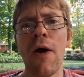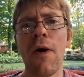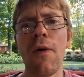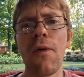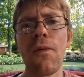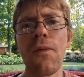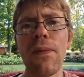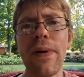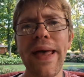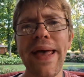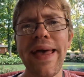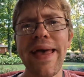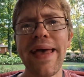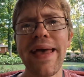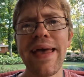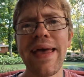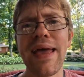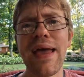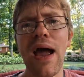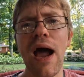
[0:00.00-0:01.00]

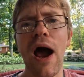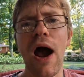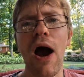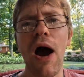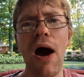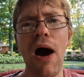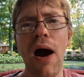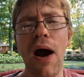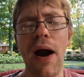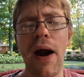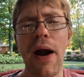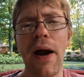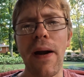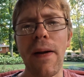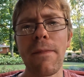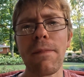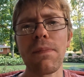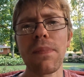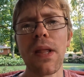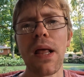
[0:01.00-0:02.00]
we
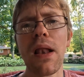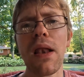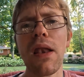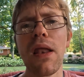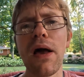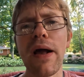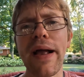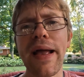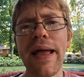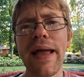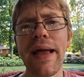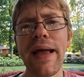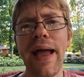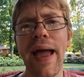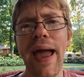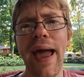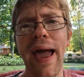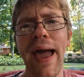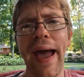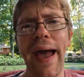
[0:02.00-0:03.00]
are looking
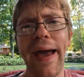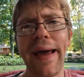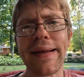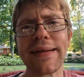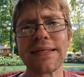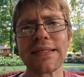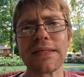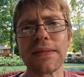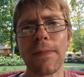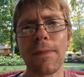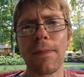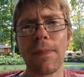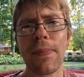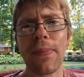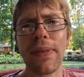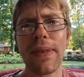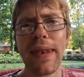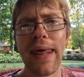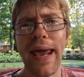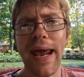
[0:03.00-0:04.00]
at
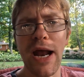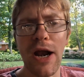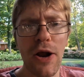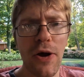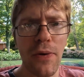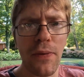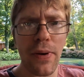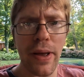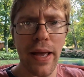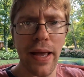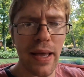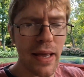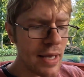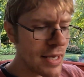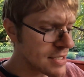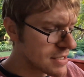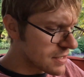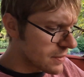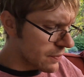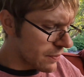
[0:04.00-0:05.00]
narrowing,
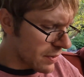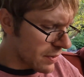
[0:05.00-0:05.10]
as the